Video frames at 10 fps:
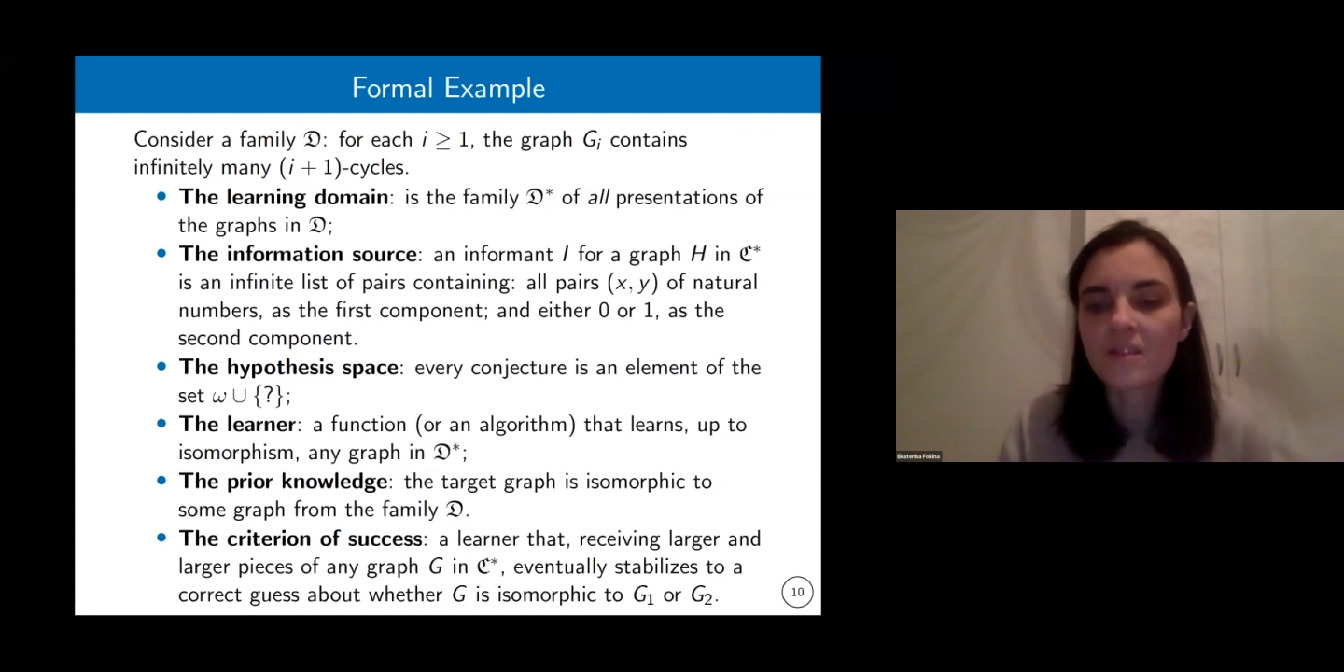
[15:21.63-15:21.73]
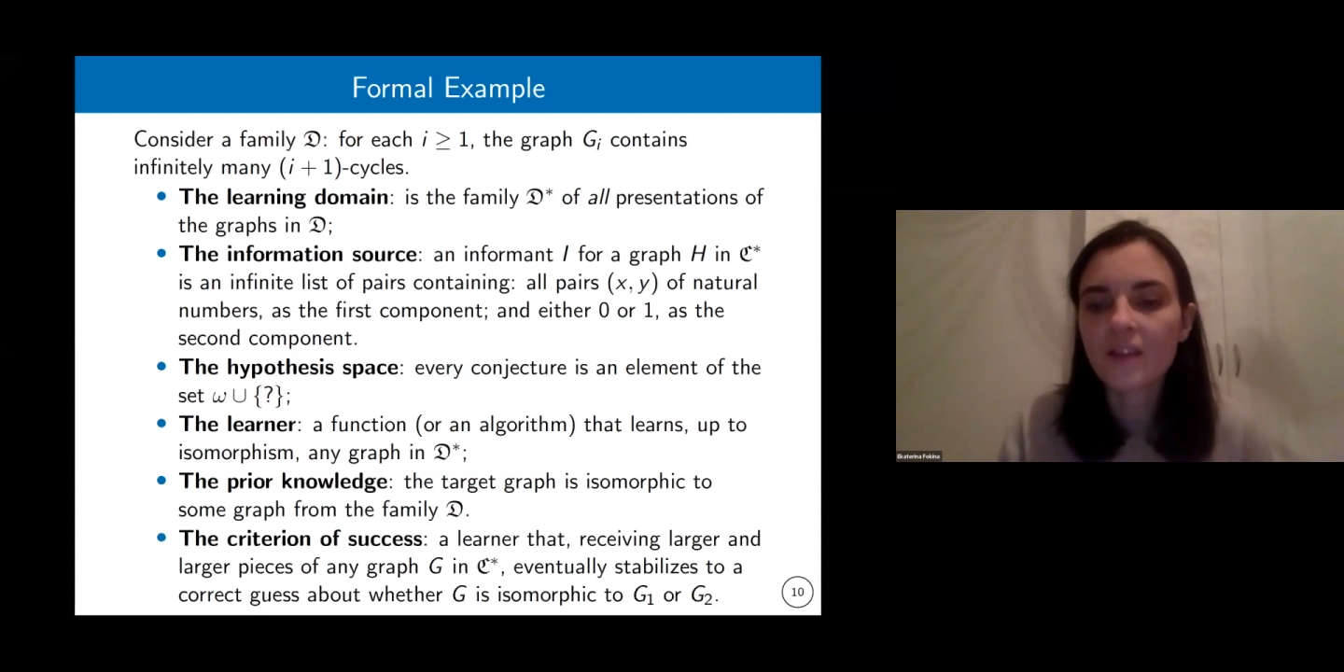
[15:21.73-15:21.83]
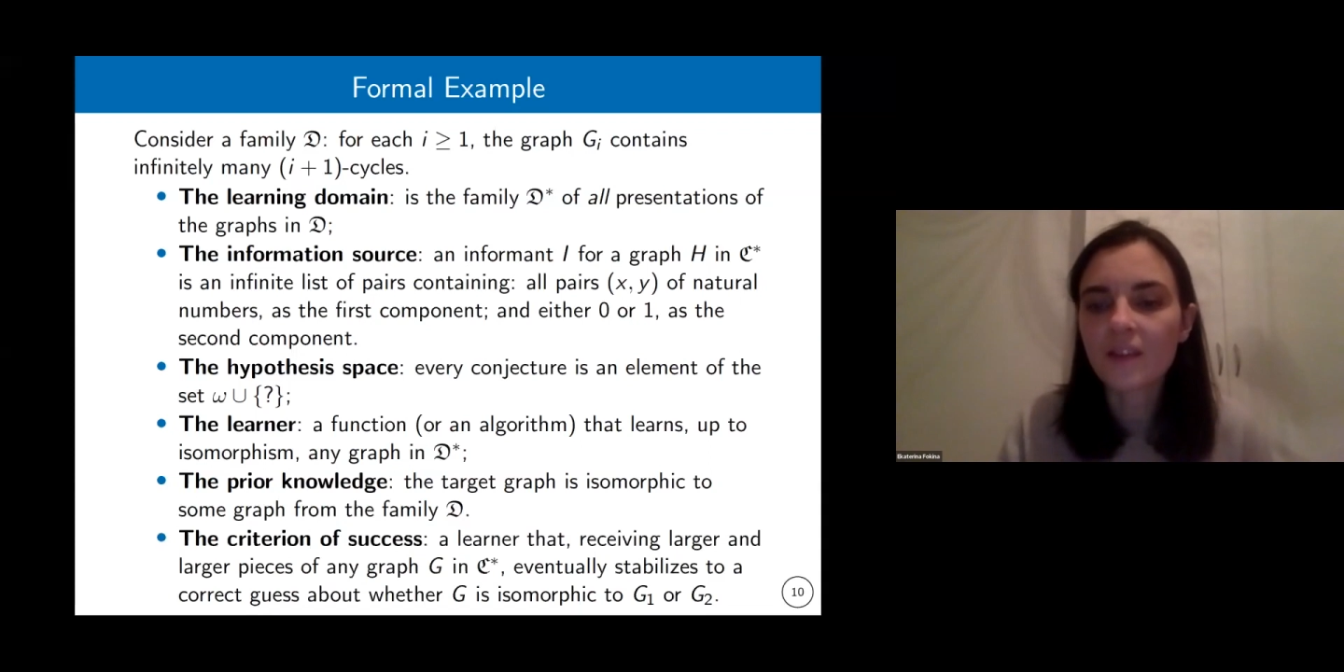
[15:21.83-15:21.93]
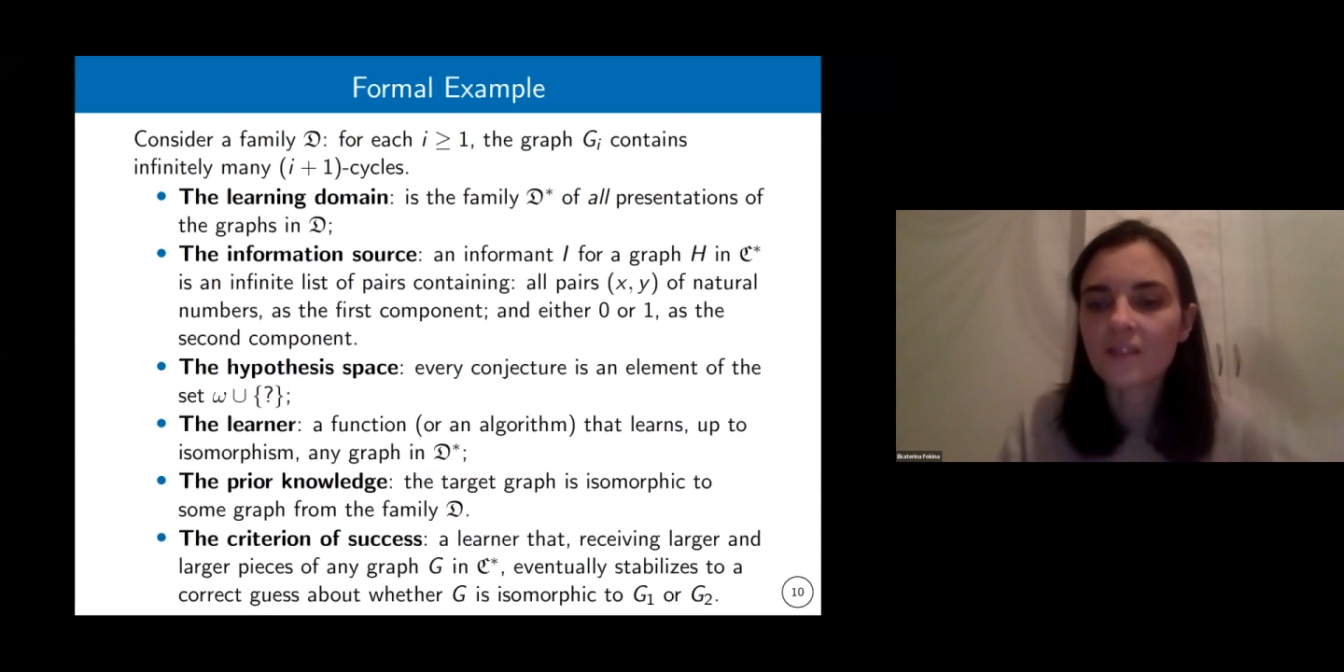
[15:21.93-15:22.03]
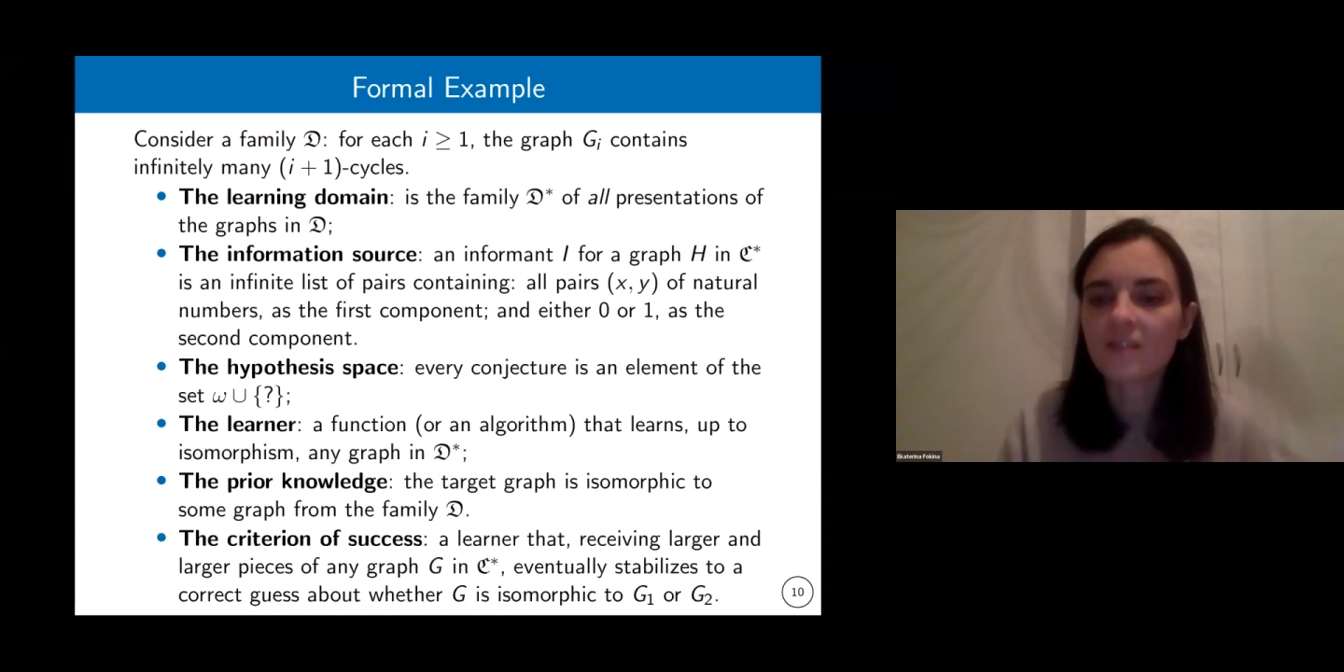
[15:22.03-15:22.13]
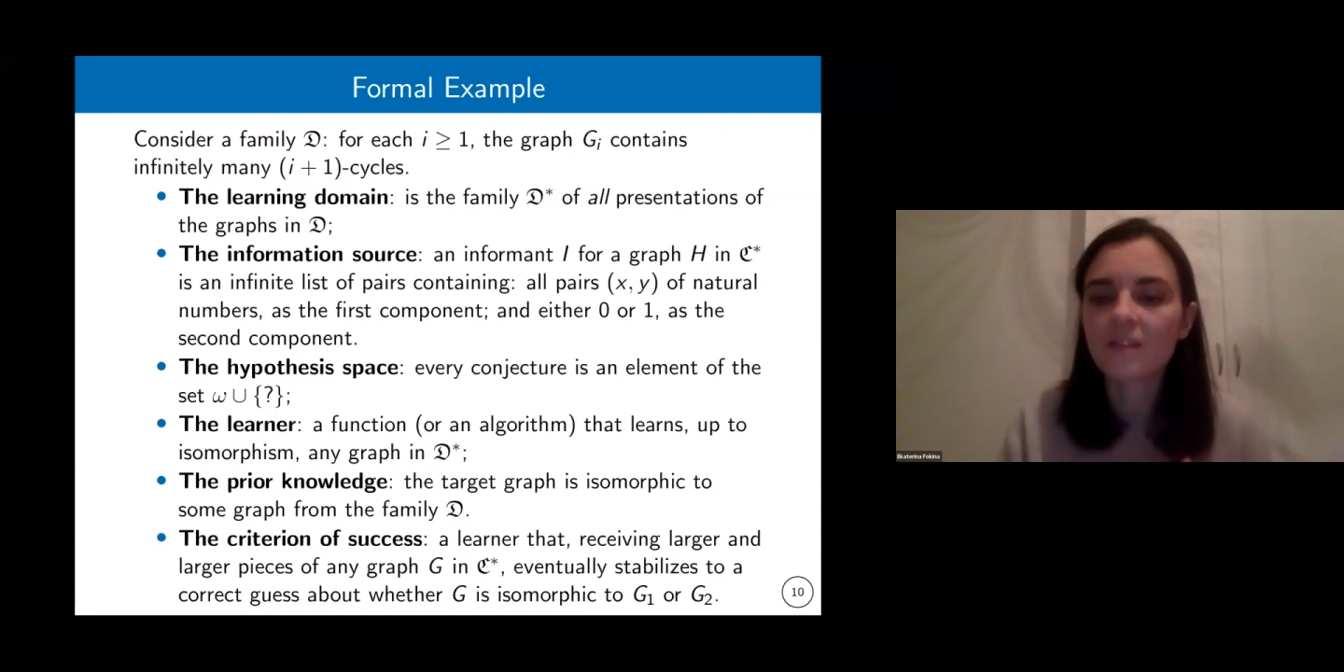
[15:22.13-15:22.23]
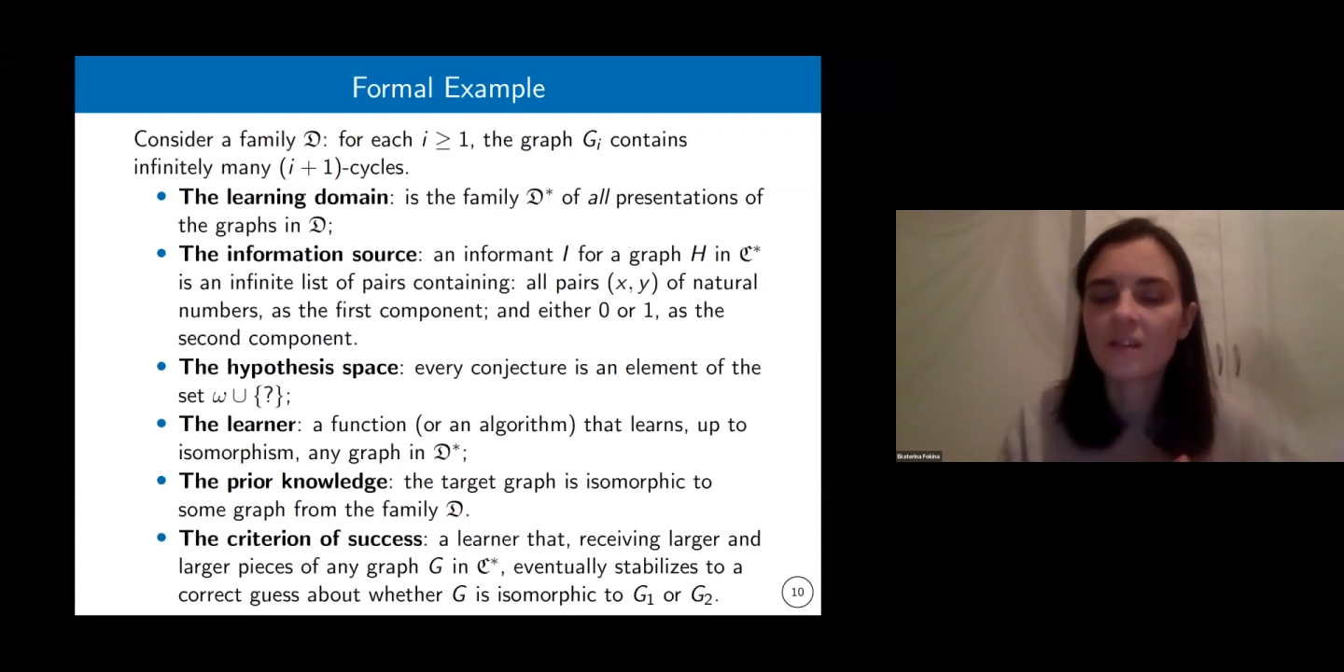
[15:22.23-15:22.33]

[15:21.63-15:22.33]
that